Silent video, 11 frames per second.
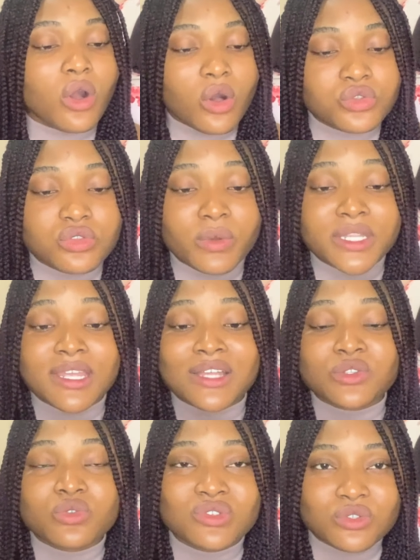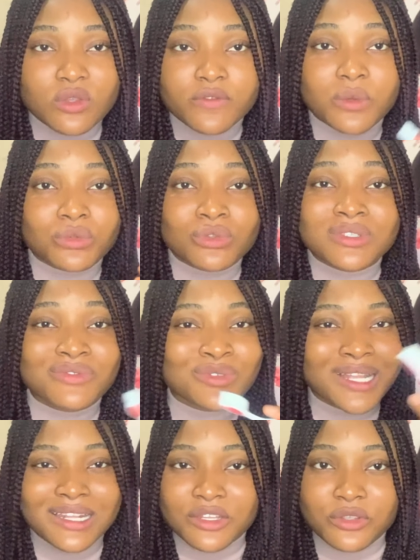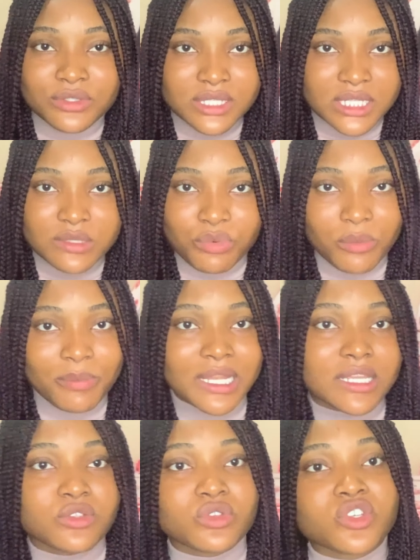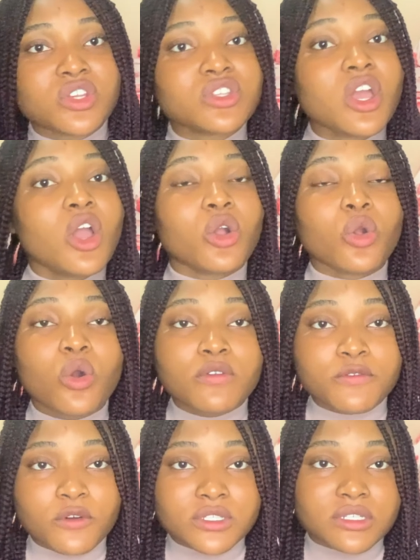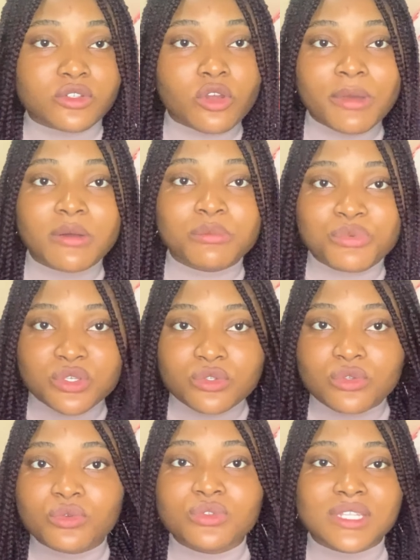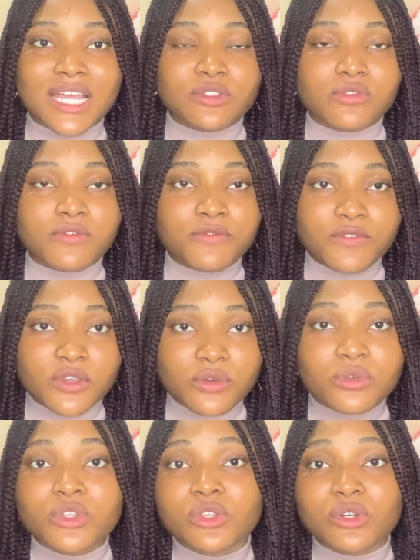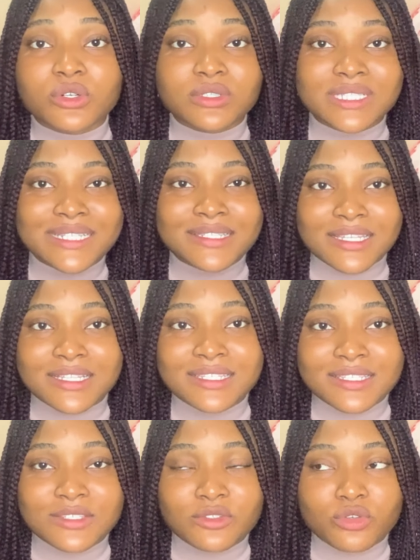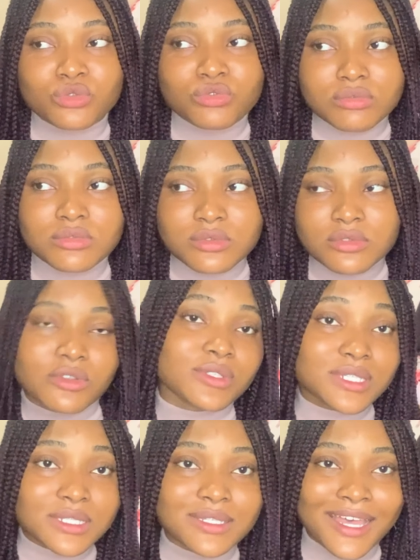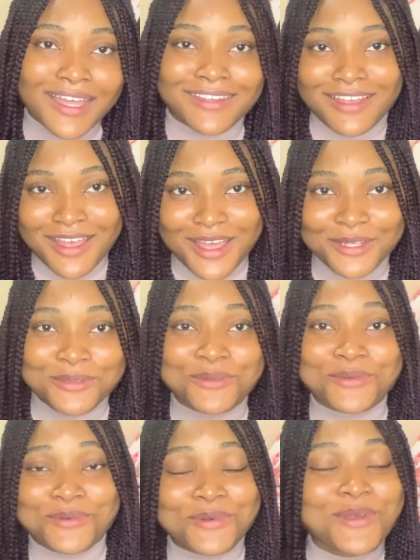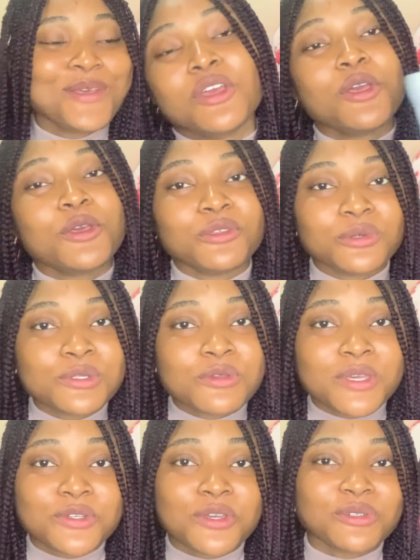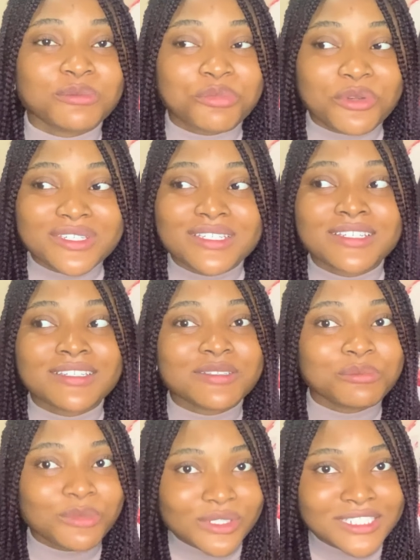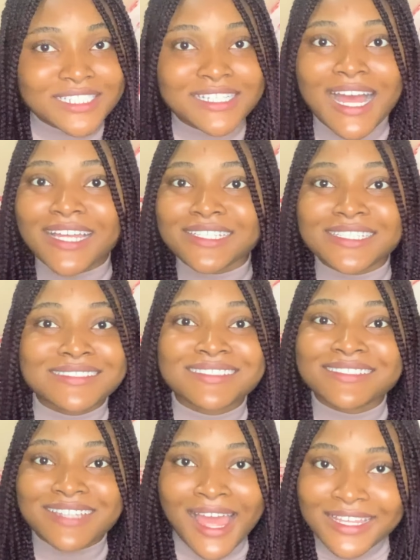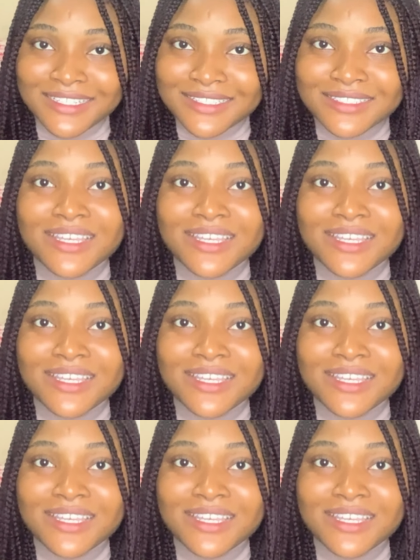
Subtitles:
Also, when they are too soft, they wouldn't even clean your teeth properly. So just go for the normal bristles that you feel your teeth can handle. You want to make sure you're brushing in the morning and in the night.